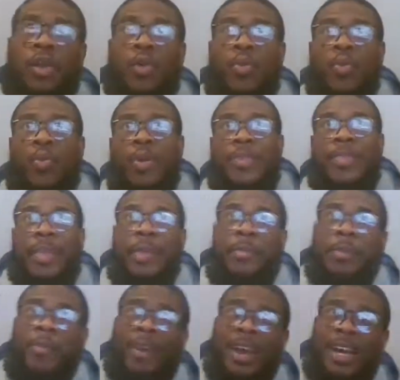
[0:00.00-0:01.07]
with a
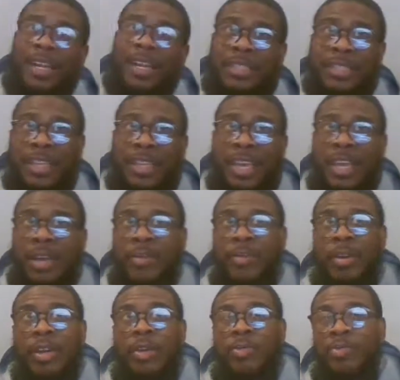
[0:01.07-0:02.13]
miraculous layup
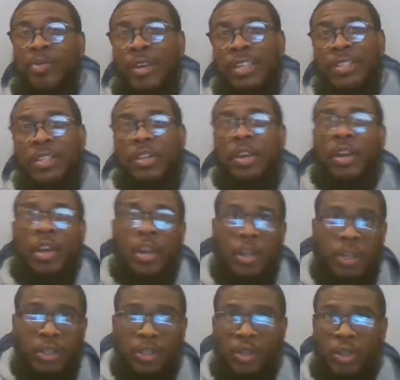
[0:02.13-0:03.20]
under pressure,
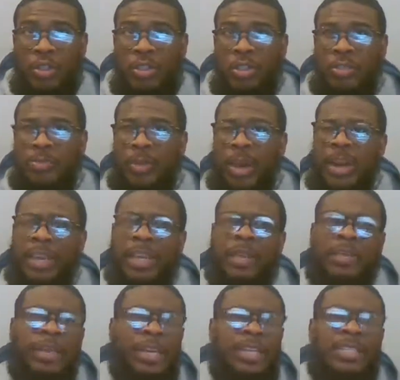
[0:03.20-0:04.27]
contorts his body.
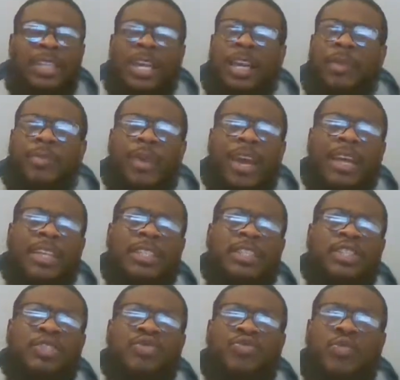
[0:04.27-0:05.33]
His layup package
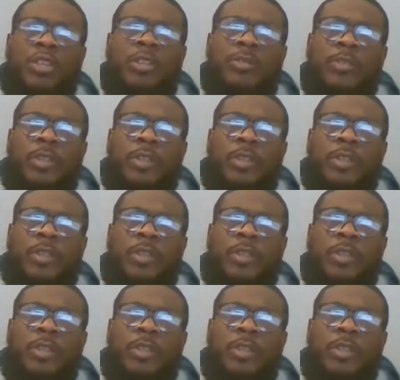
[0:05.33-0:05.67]
is really